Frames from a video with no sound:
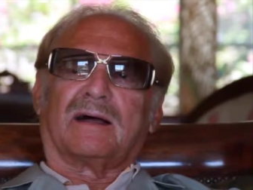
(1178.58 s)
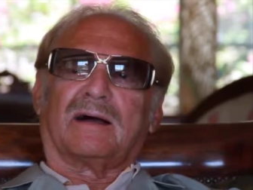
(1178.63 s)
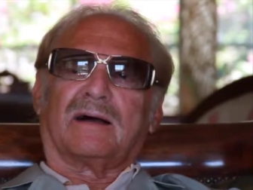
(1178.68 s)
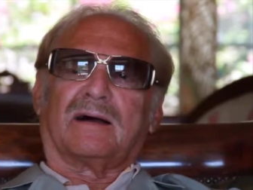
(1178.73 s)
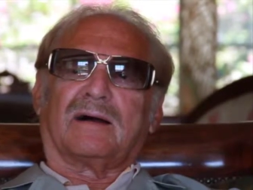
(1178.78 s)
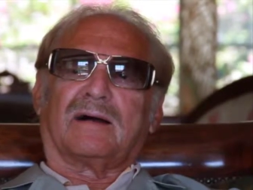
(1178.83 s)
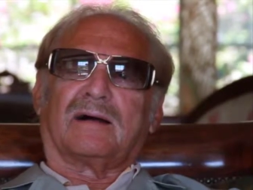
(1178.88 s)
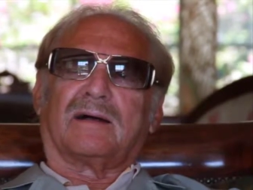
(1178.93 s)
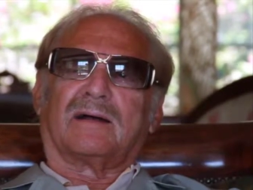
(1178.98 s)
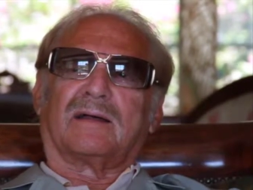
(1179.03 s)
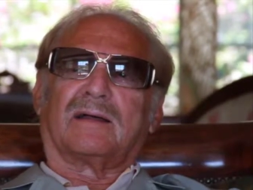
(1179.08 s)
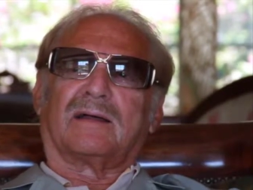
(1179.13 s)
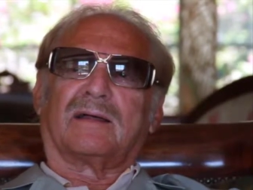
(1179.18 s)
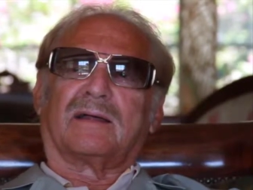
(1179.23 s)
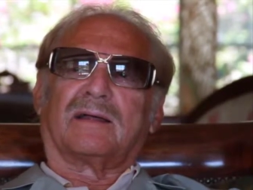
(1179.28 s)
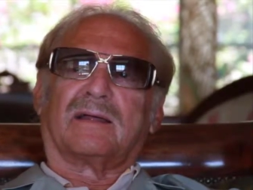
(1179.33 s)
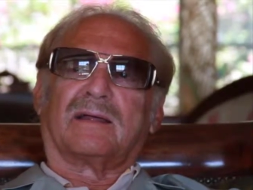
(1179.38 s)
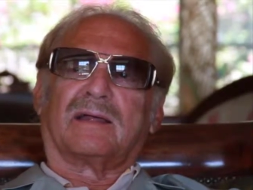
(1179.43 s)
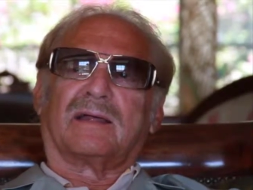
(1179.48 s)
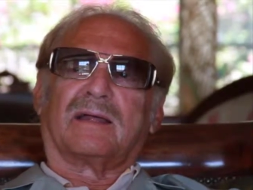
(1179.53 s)
uh
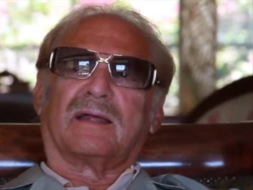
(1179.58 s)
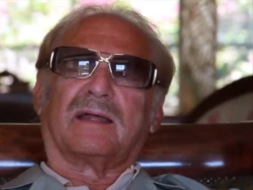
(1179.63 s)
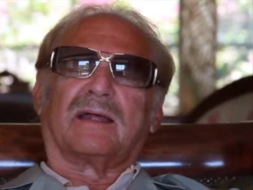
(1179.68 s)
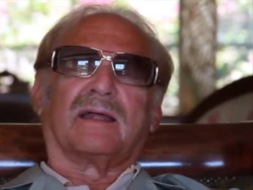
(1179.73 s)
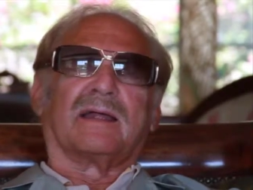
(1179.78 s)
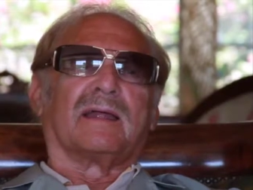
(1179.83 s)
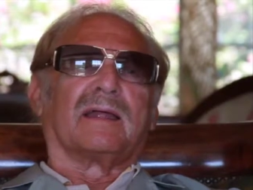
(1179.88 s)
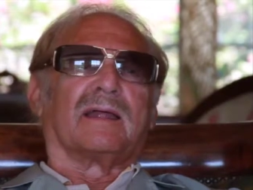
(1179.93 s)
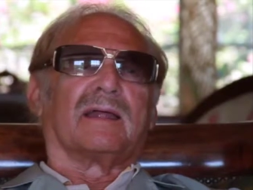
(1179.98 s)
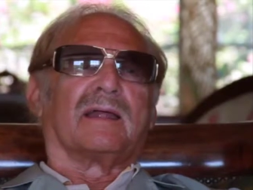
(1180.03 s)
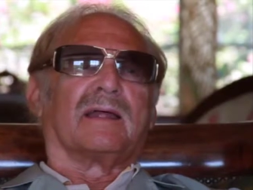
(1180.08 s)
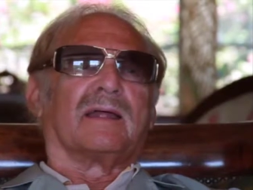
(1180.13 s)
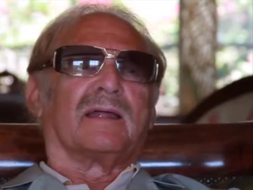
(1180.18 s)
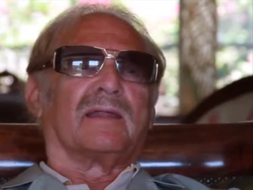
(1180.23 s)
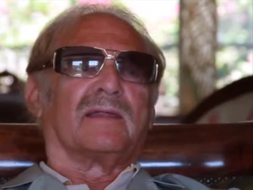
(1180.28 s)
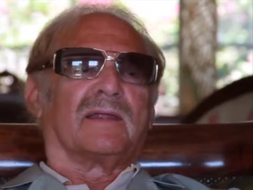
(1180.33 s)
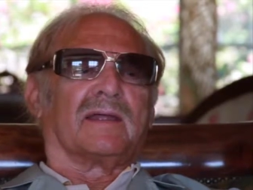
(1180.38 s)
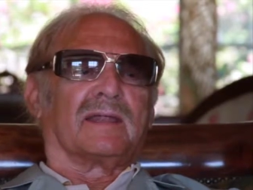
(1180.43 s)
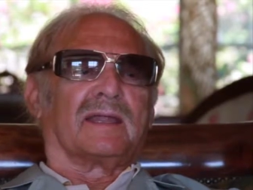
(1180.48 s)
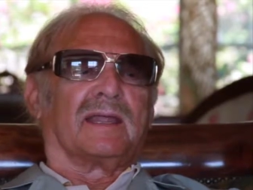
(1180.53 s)

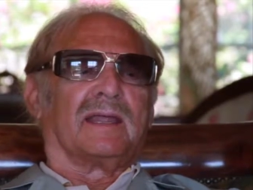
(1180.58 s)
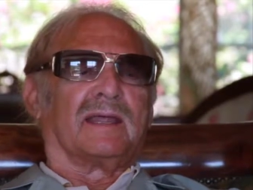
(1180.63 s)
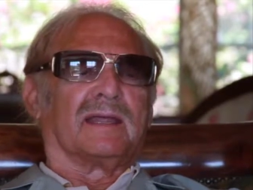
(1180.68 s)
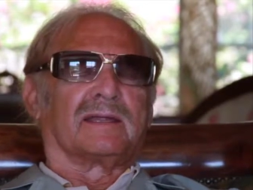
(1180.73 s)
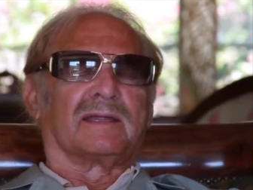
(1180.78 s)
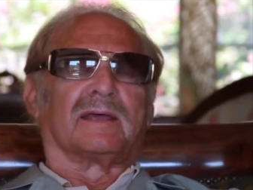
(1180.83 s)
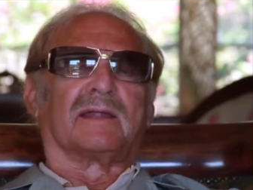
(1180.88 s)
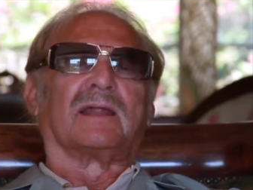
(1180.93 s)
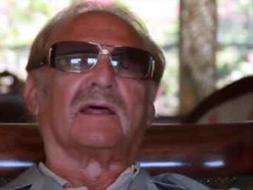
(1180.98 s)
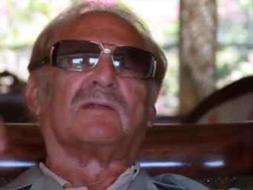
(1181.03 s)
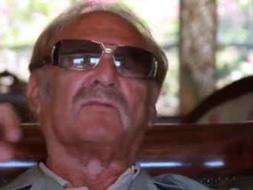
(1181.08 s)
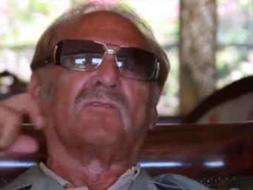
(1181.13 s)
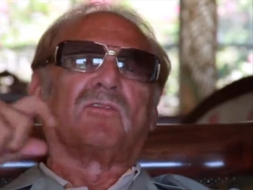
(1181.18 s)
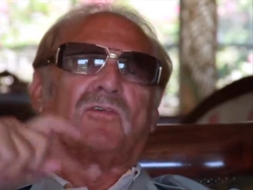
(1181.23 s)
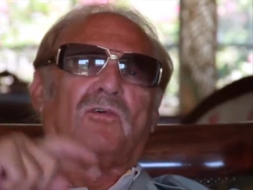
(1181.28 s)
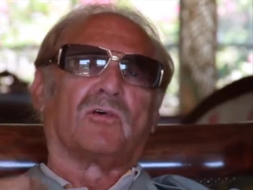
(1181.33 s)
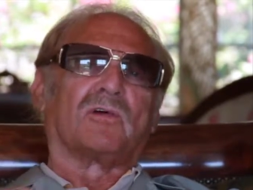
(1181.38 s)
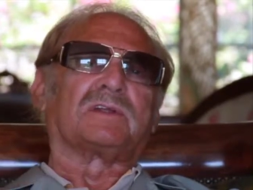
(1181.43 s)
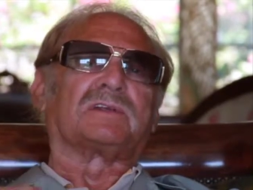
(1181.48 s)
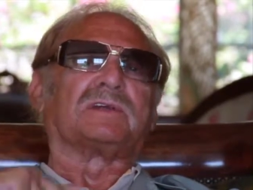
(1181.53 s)
that hit an
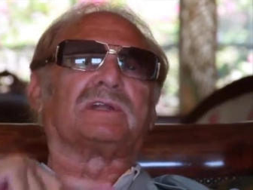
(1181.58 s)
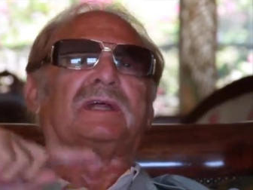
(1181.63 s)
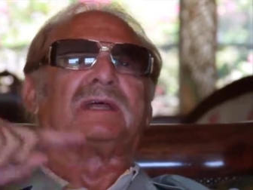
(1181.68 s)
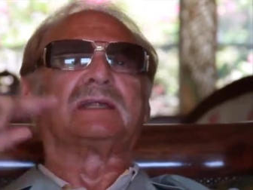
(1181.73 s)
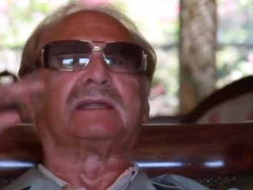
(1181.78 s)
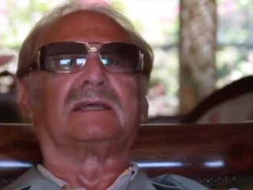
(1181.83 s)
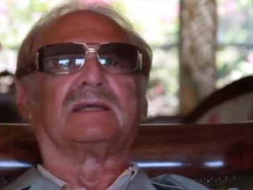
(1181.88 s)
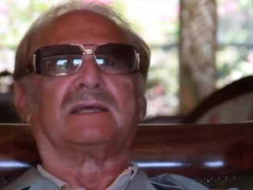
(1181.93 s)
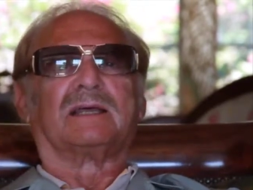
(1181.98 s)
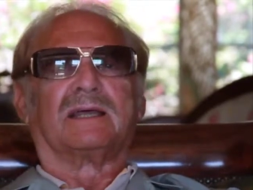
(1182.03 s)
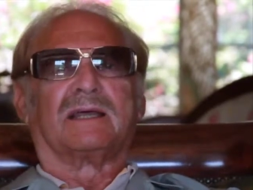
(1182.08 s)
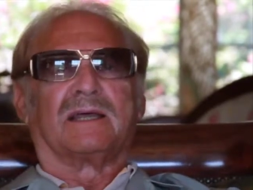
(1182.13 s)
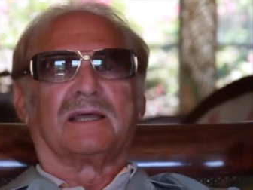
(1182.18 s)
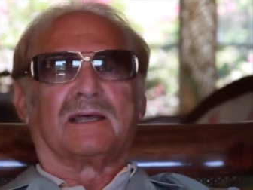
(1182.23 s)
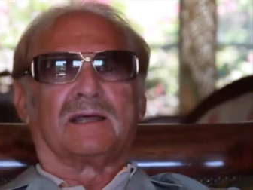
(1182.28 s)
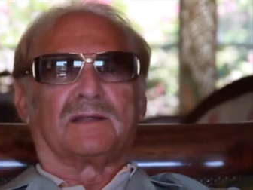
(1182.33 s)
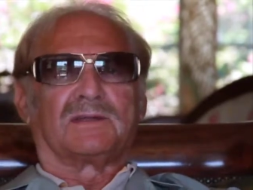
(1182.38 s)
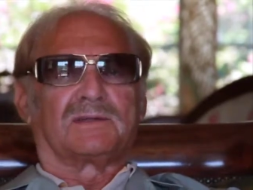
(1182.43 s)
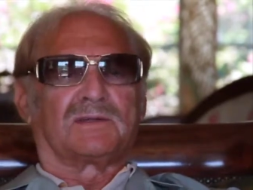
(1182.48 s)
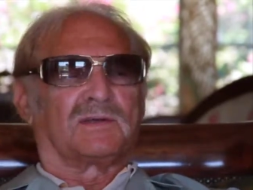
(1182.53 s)
unfortunate
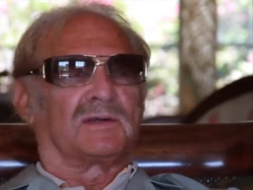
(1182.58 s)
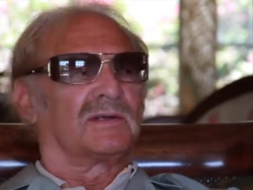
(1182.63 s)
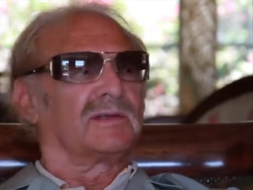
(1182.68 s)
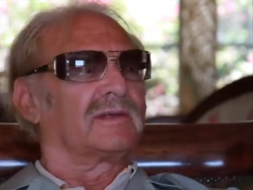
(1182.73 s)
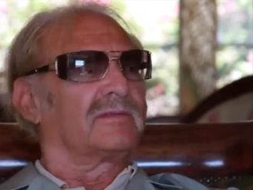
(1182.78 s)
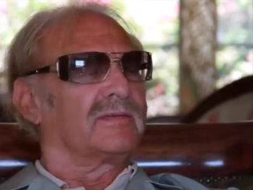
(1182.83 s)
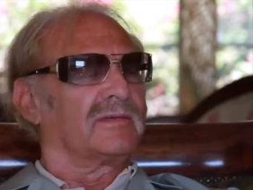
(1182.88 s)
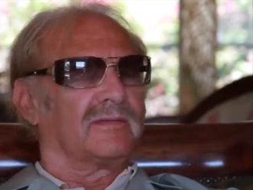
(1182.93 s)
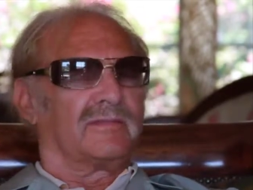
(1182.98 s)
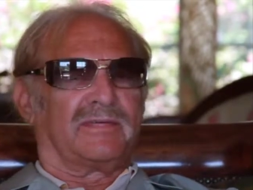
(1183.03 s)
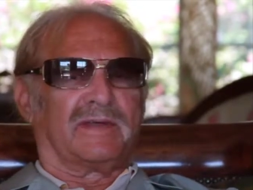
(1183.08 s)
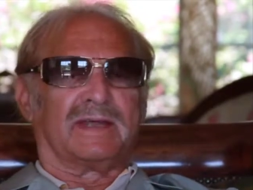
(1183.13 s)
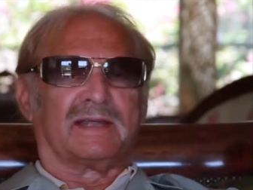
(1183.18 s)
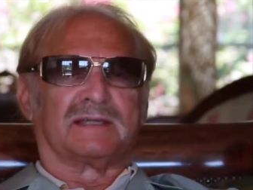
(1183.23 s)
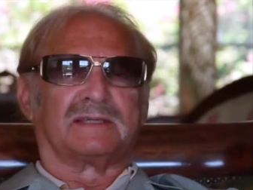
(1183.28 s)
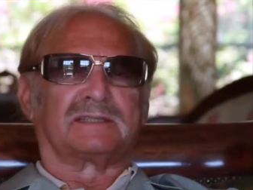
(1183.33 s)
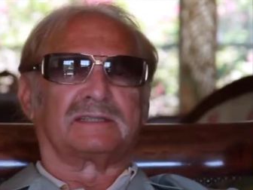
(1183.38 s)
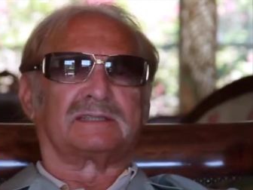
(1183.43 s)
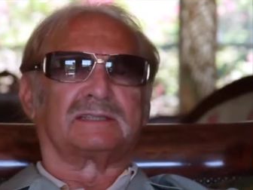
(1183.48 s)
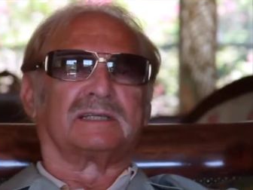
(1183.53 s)
turn of
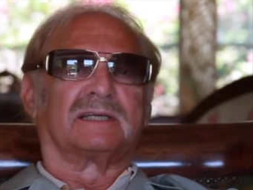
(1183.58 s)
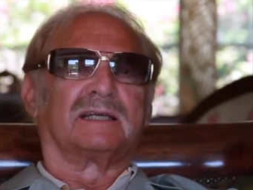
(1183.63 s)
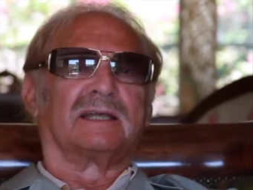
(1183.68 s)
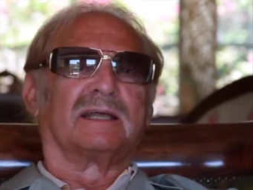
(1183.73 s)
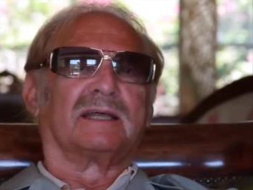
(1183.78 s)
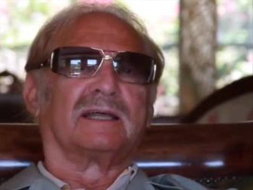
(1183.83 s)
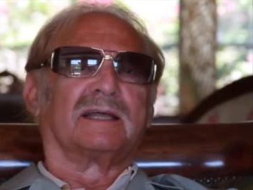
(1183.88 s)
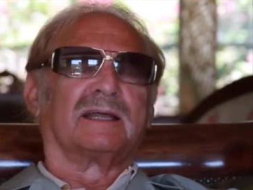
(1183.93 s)
events